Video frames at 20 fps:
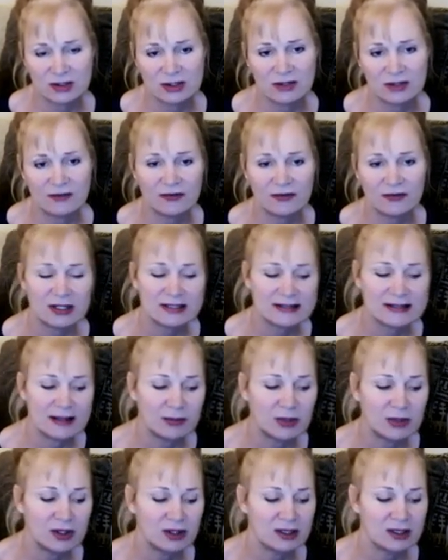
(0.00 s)
So for
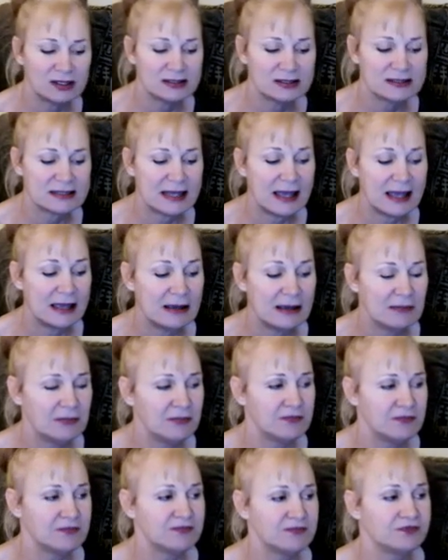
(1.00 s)
example, you can say
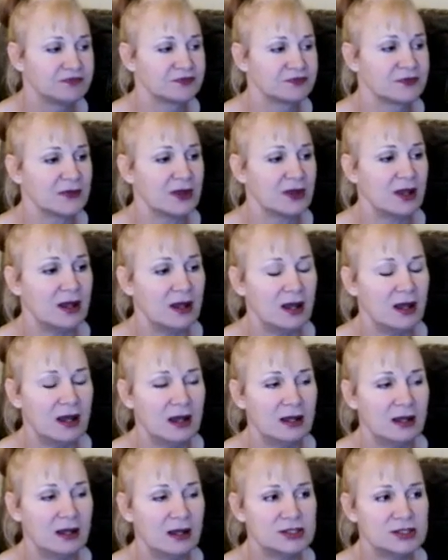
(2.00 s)

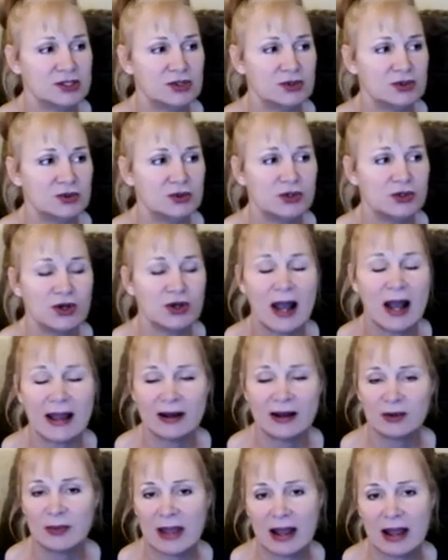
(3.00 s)
to your
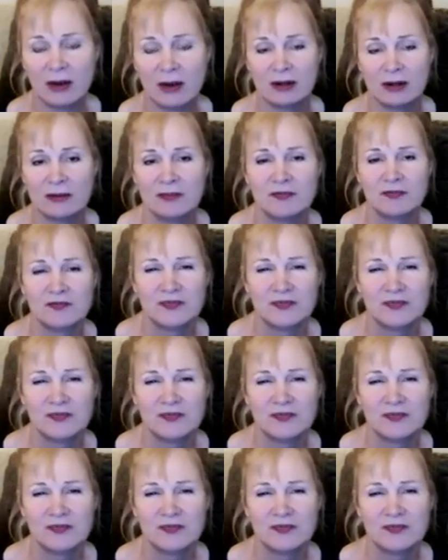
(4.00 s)
higher power,